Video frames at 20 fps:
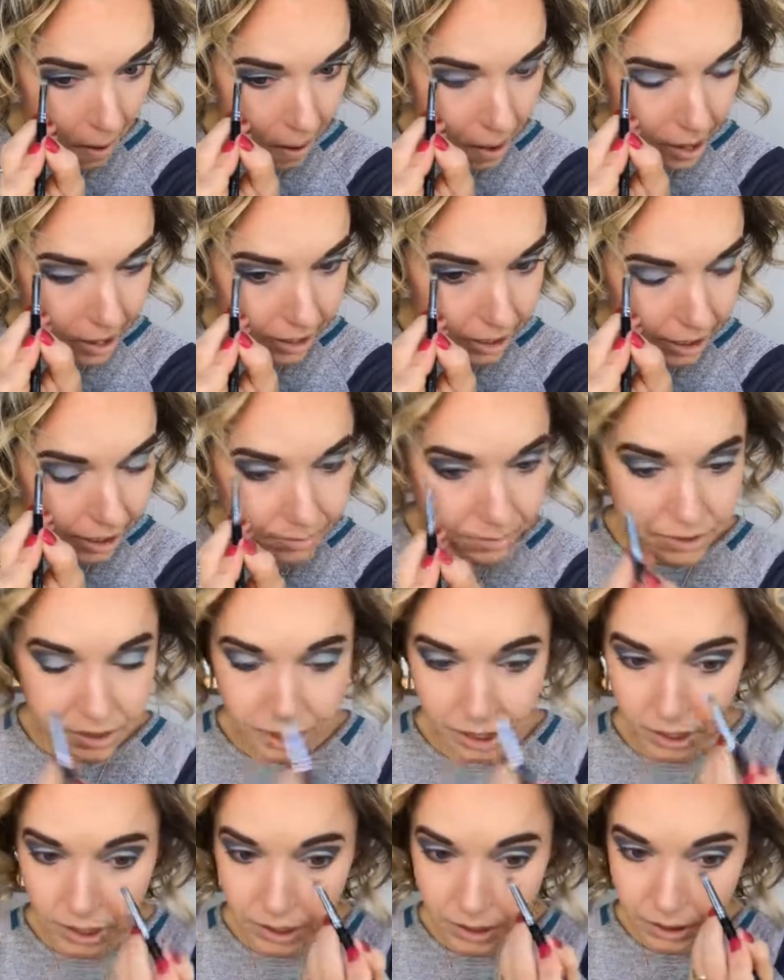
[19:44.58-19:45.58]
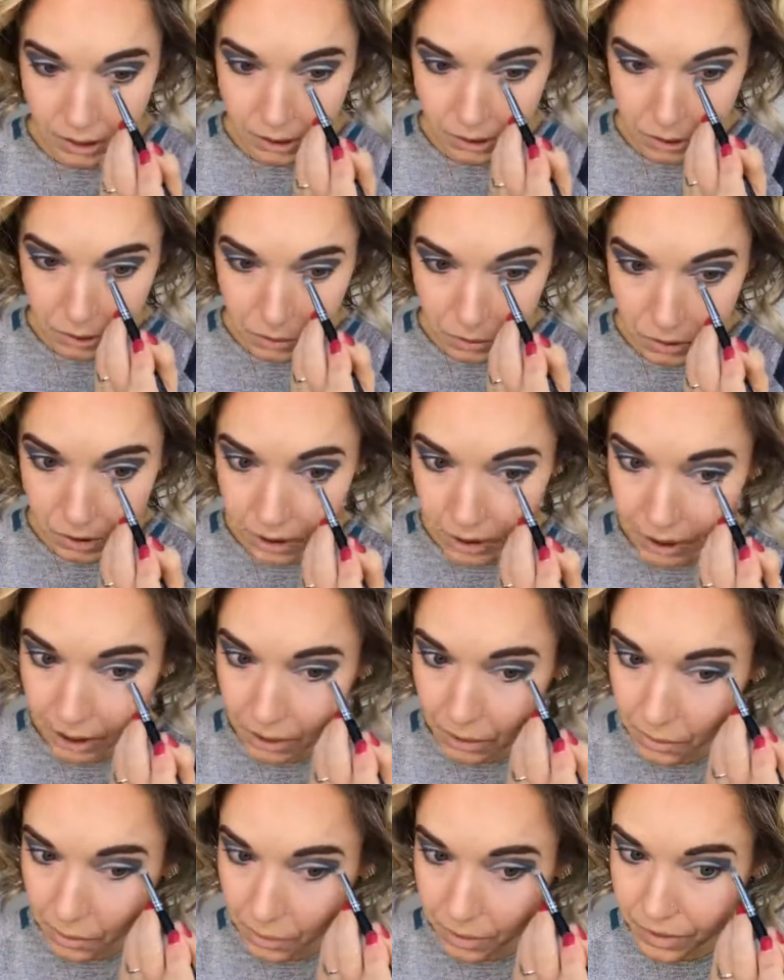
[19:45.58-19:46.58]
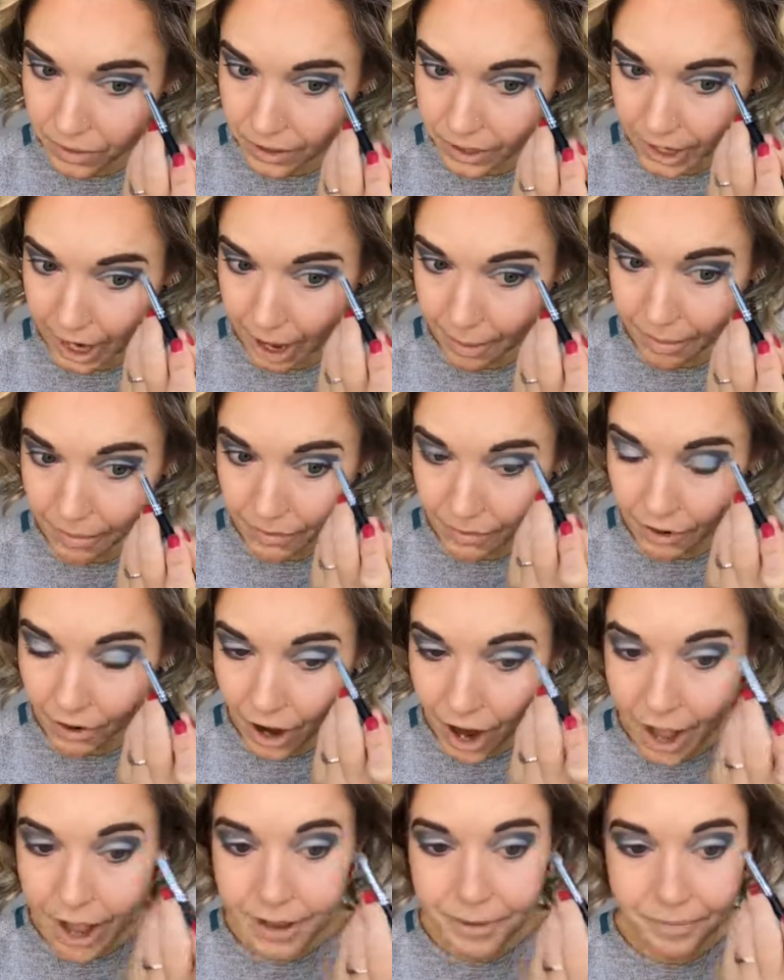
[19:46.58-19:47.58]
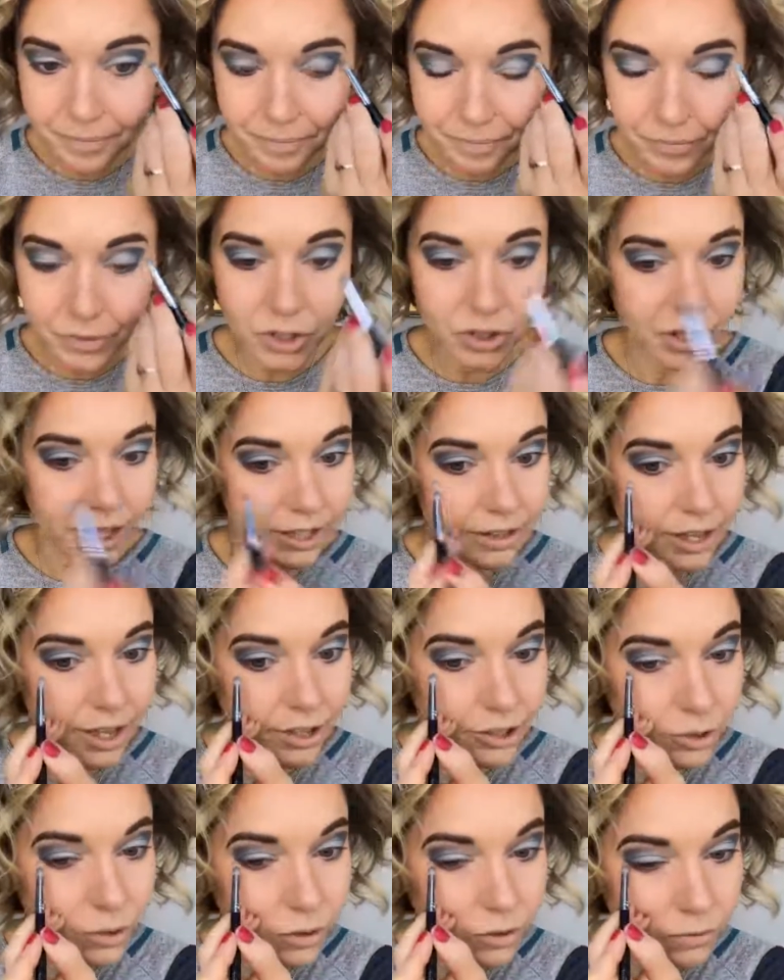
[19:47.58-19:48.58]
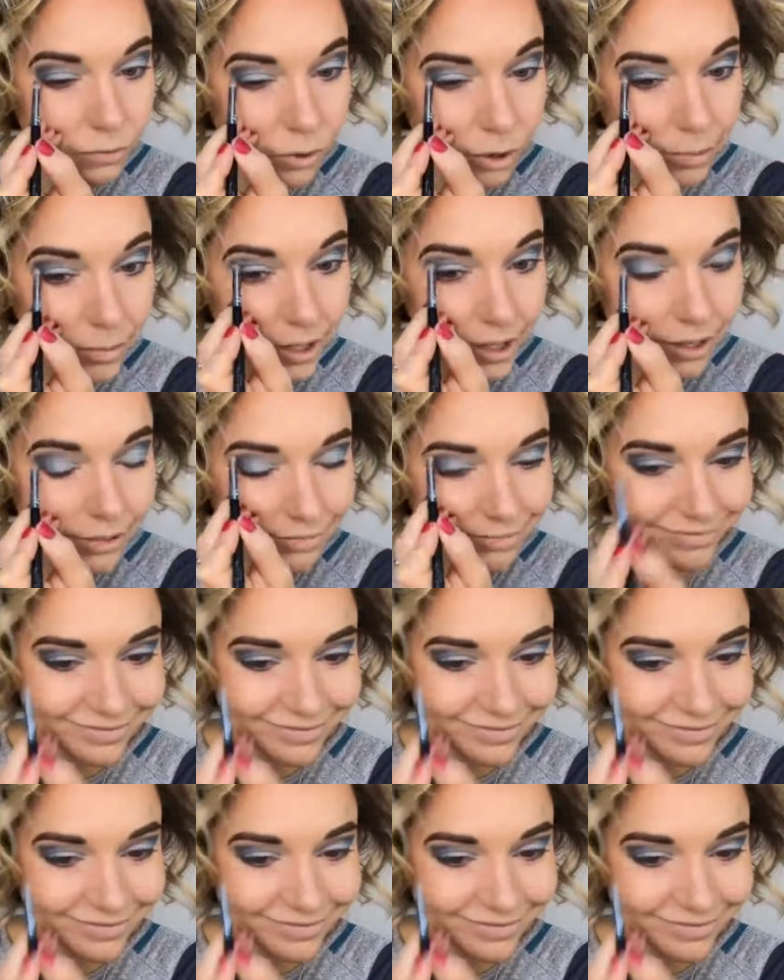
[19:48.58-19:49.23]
It keeps a unity with the top of your eye. You like that? Uniformity.